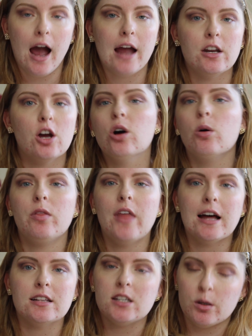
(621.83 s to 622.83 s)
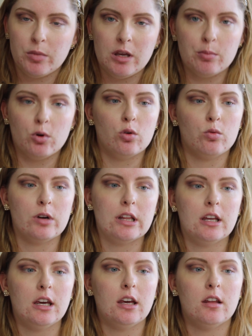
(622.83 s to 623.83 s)
I know that some people
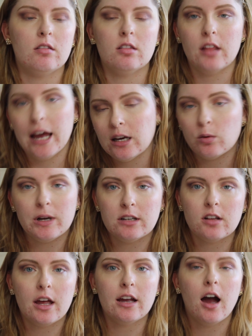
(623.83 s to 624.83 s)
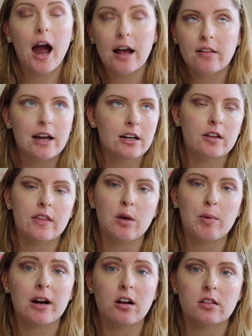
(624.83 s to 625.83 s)
really like winged eyeliner and they
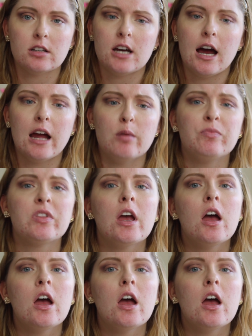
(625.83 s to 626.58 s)
wear it all the time.